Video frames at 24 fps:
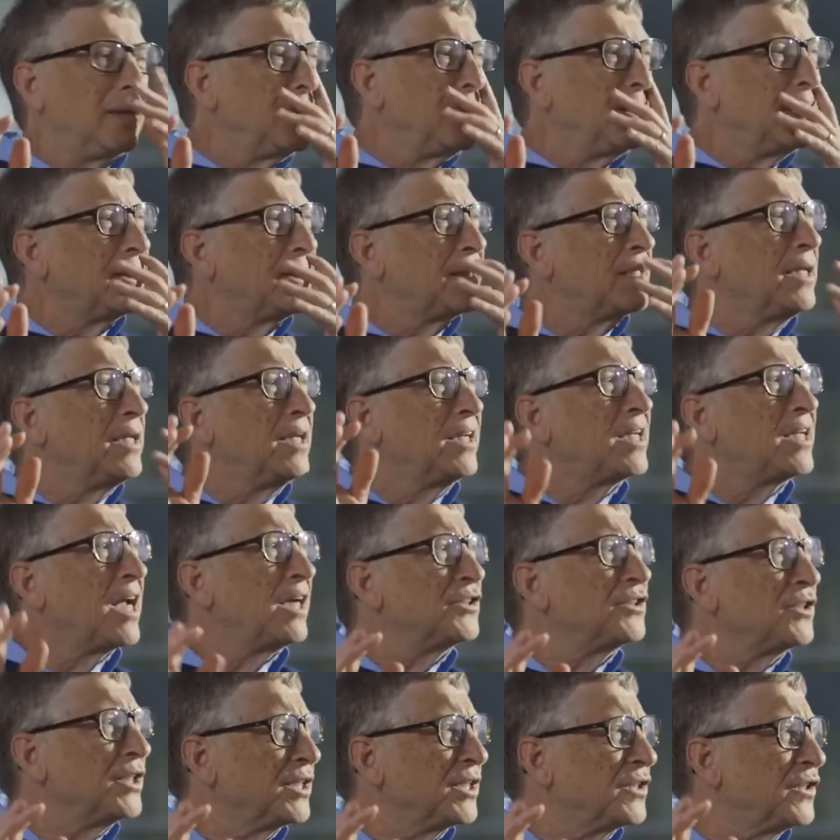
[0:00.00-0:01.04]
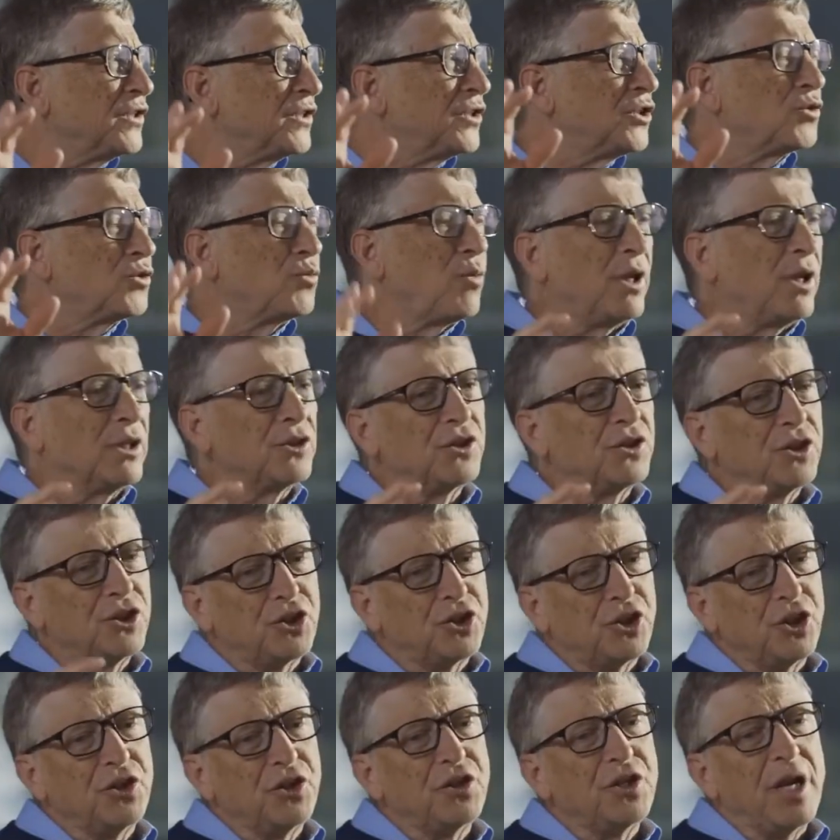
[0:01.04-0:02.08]
it doesn't exist as well as it
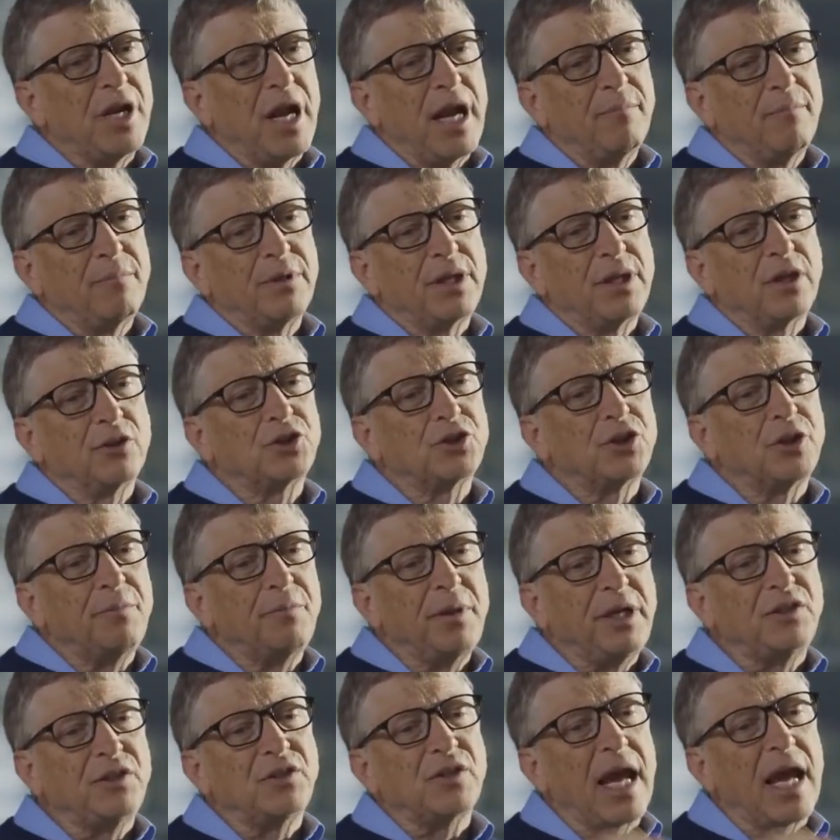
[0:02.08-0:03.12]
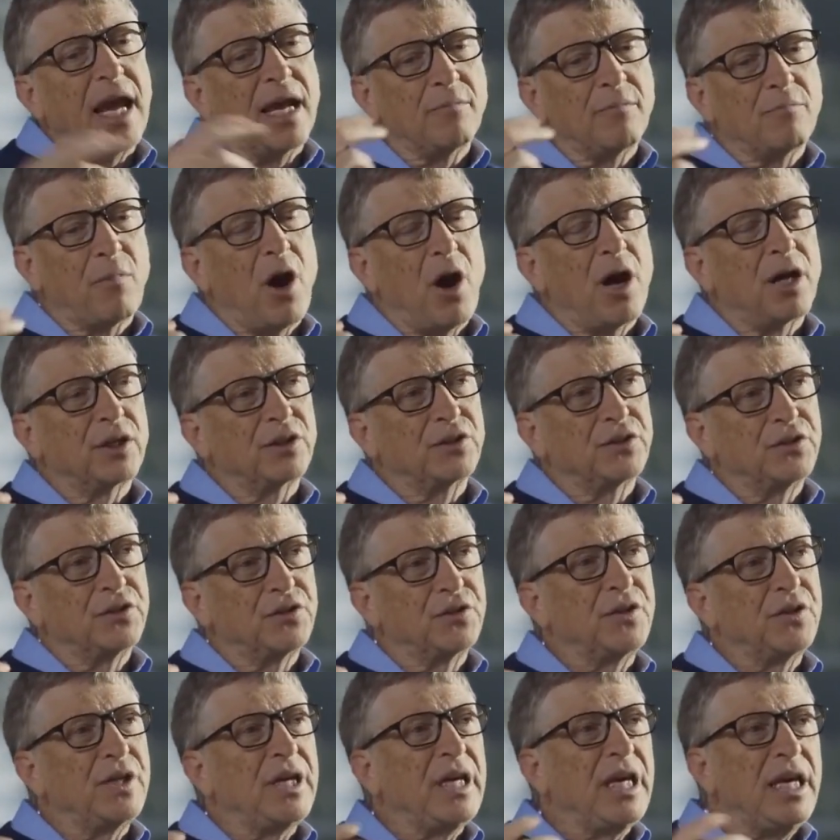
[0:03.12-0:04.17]
should today, but there should be
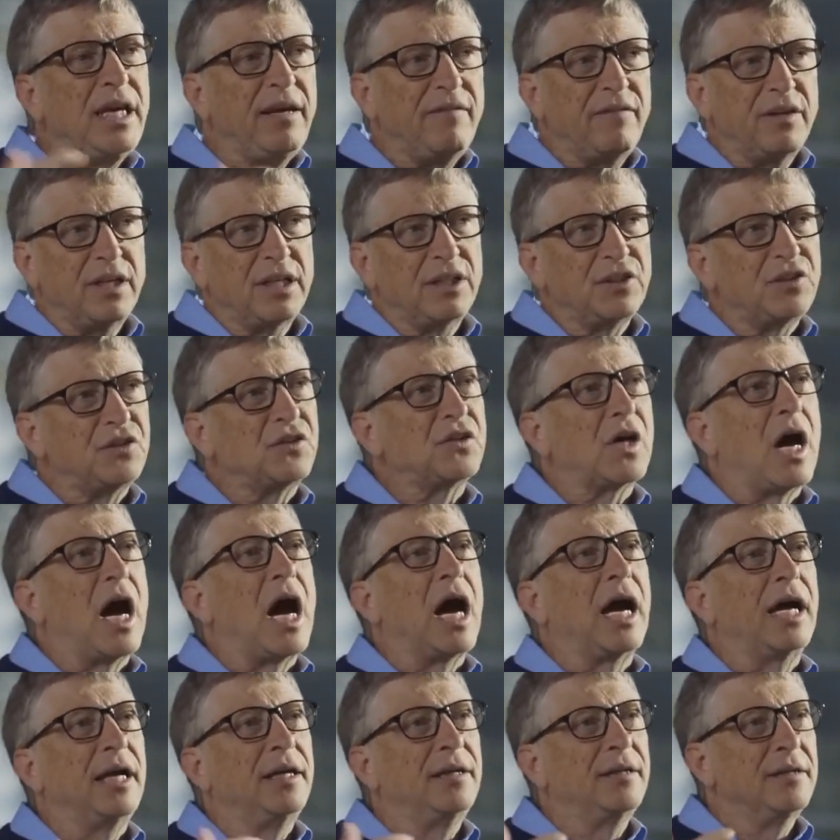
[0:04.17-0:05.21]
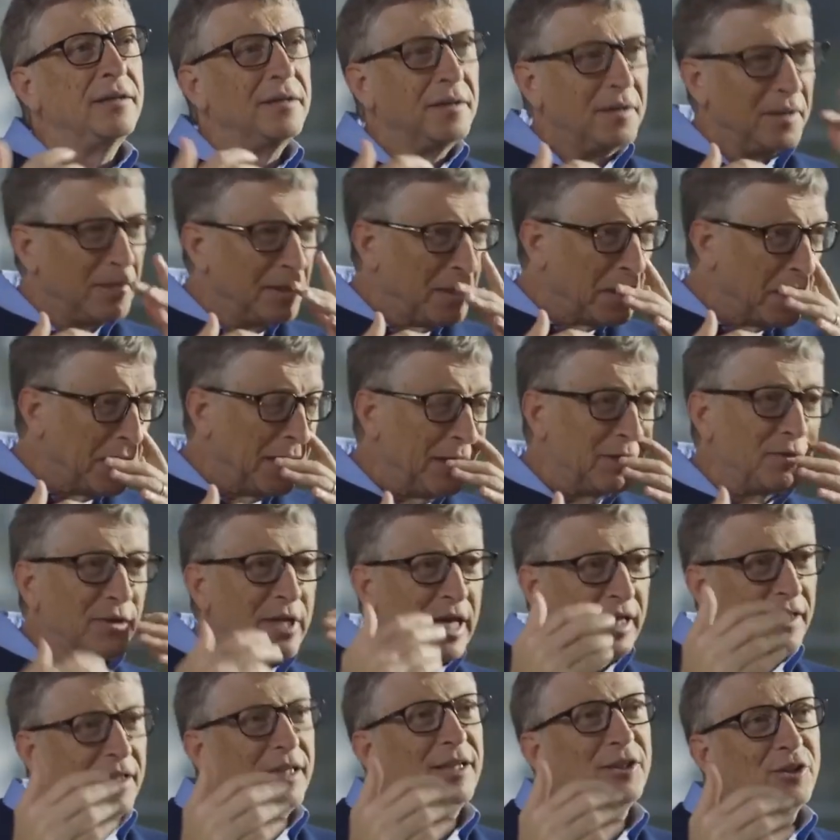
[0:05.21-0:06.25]
sandboxes even inside,
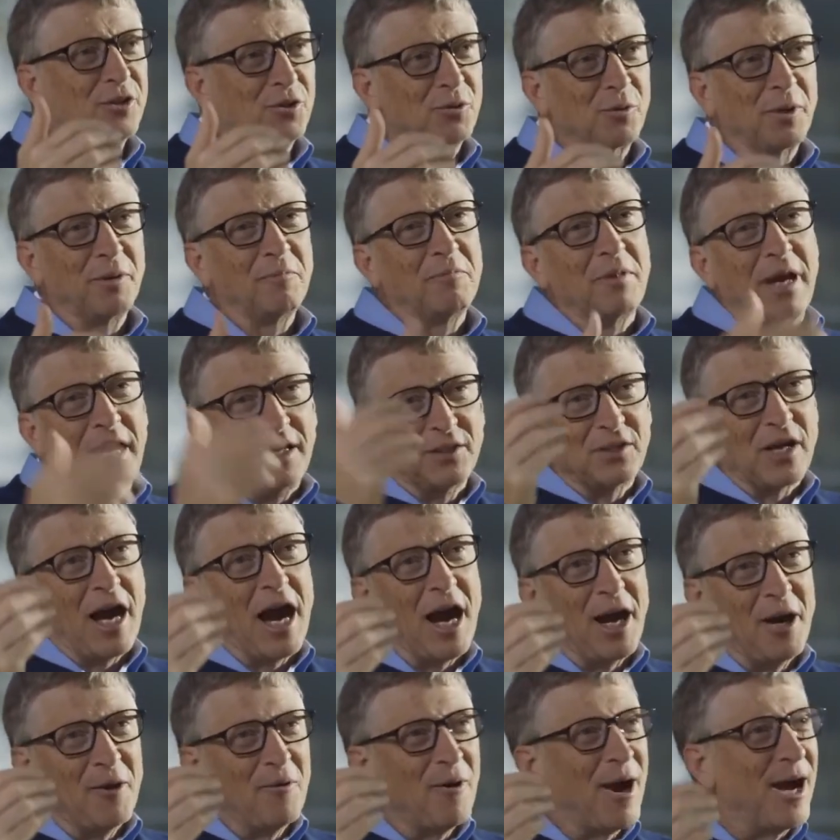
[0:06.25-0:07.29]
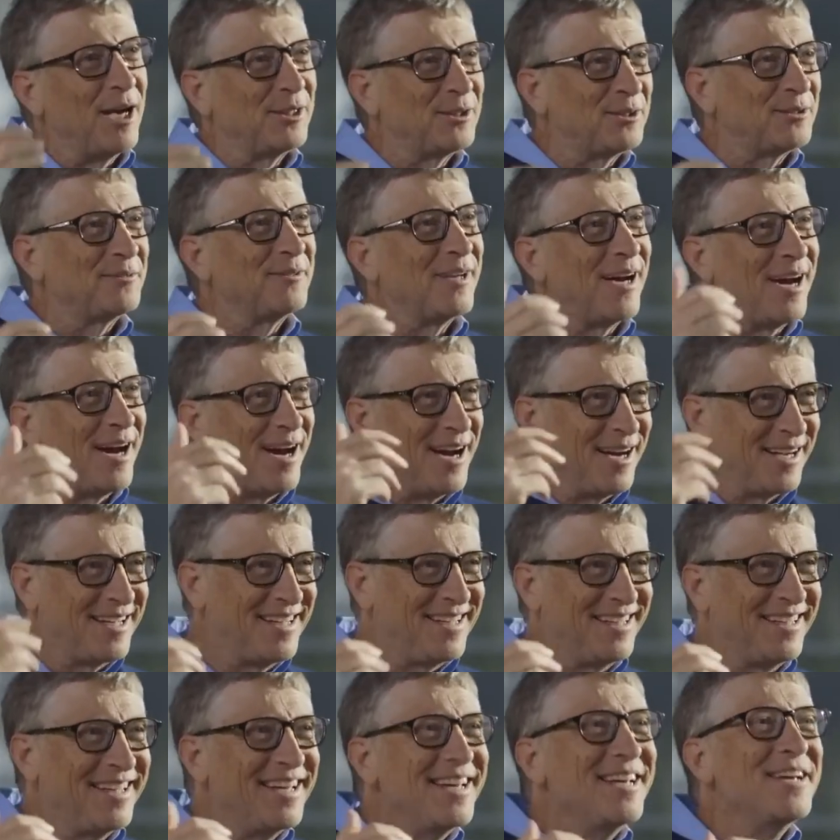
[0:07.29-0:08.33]
take the extreme case,
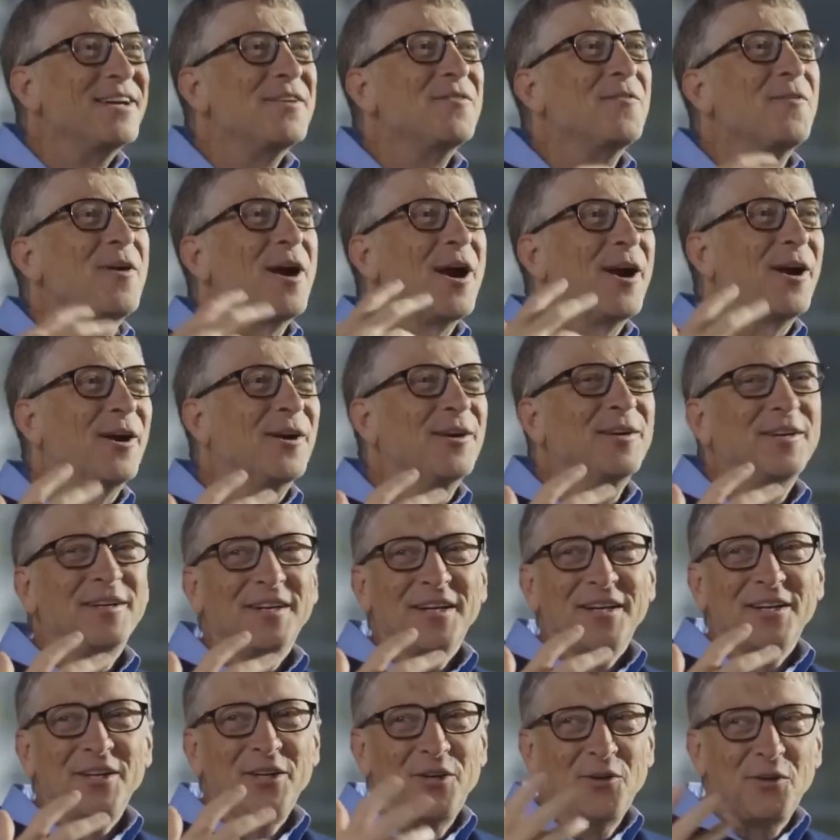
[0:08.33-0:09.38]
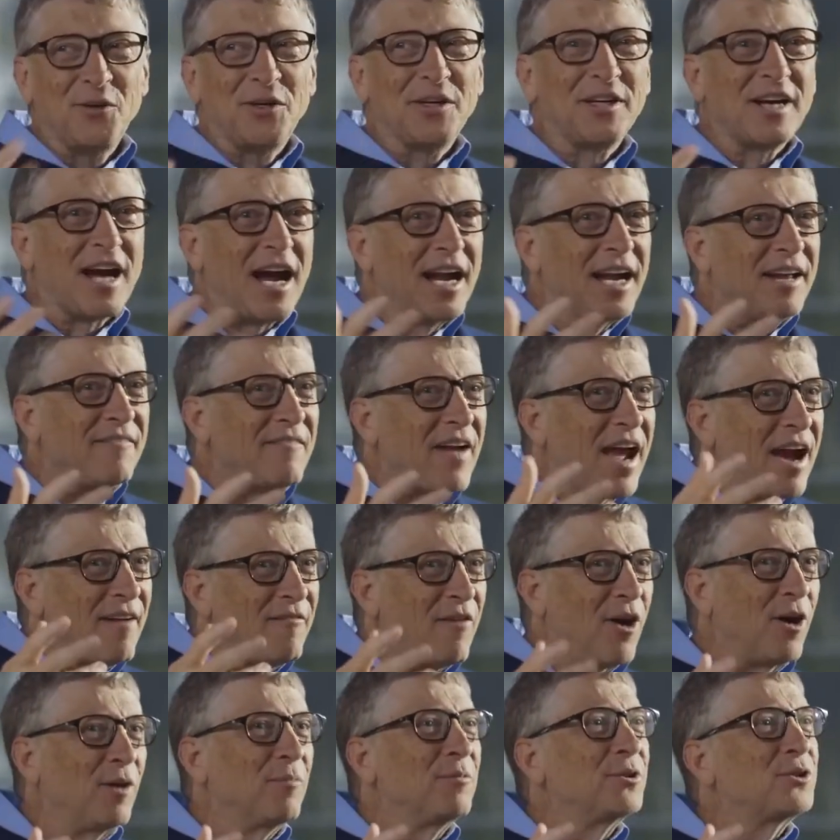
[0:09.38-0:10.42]
iOS, where you can kind of have
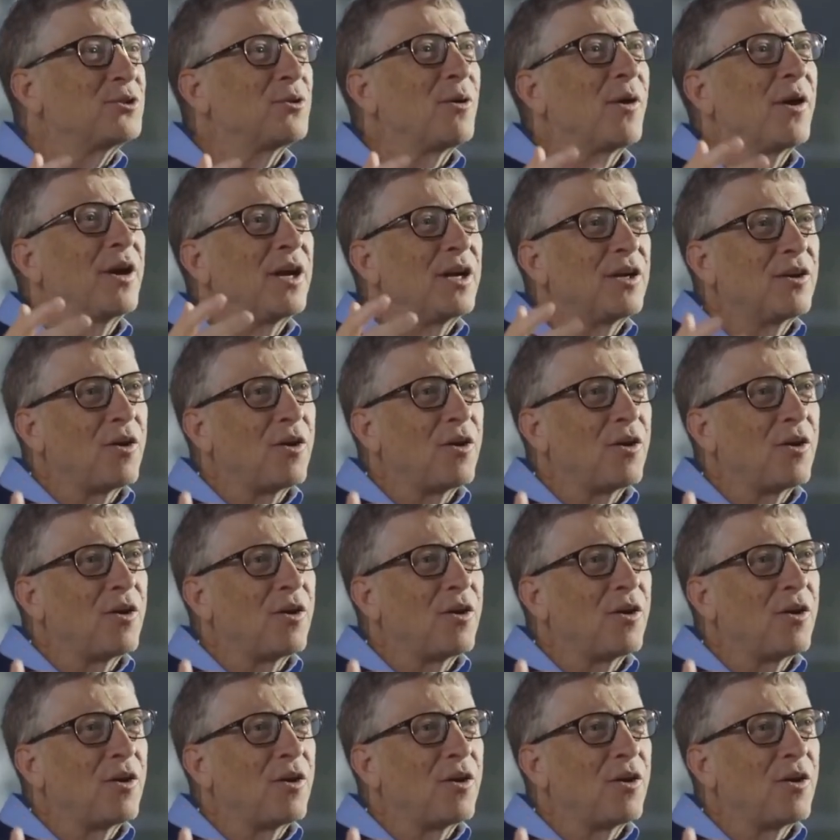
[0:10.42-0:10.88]
arbitrary